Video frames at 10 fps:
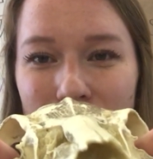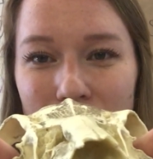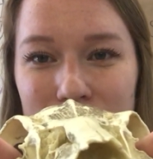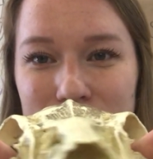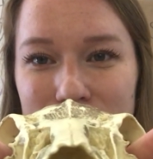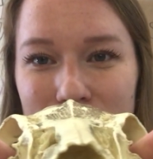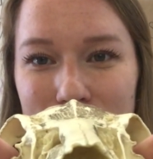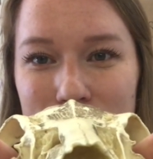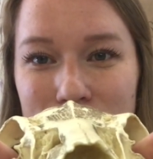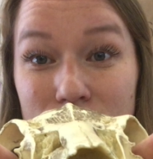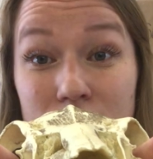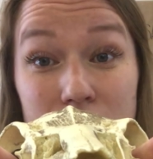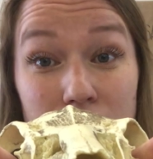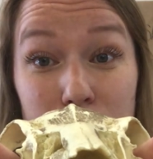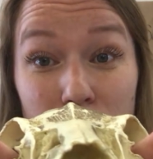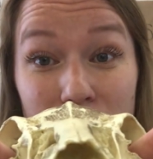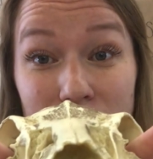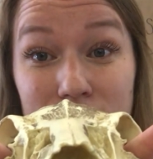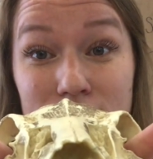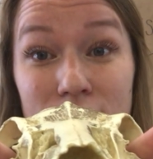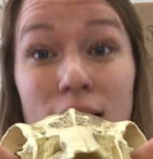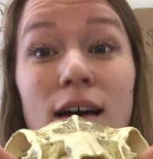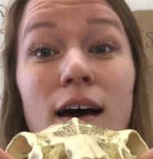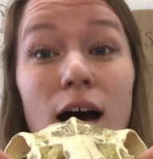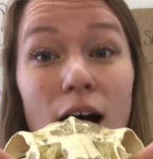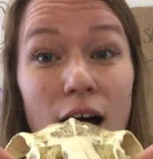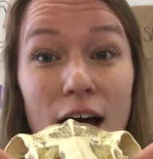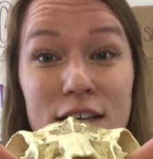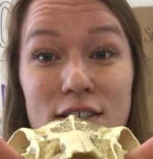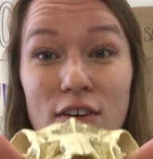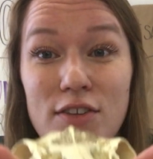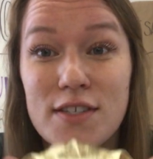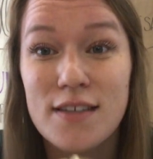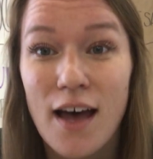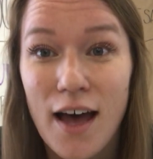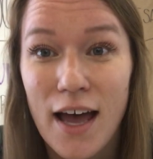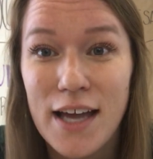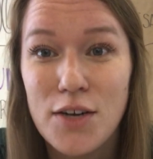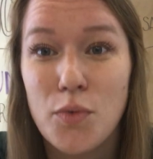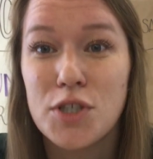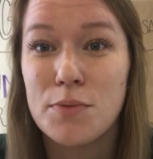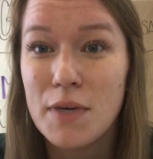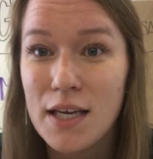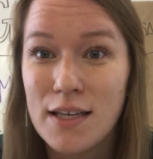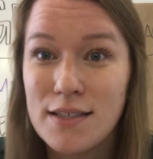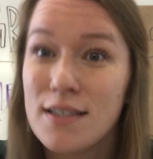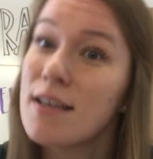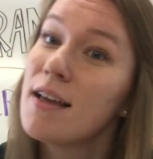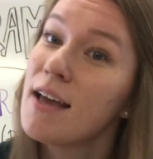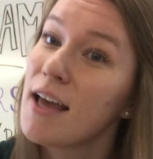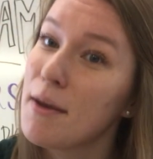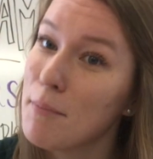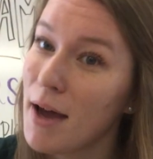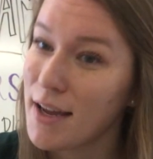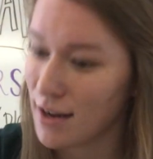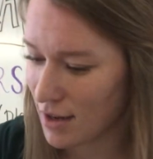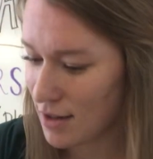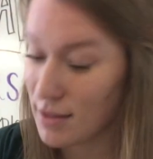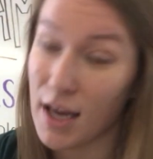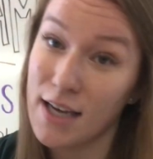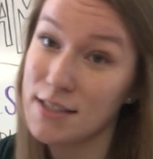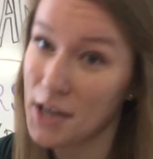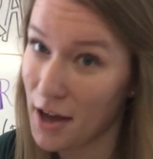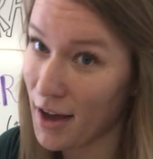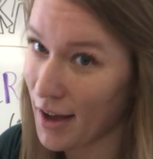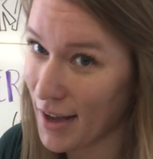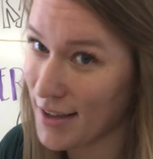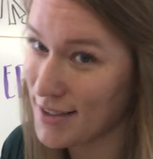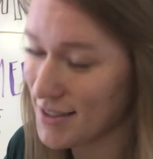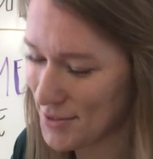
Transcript: I'd say this animal has eyes on the side, which means it might like to hide.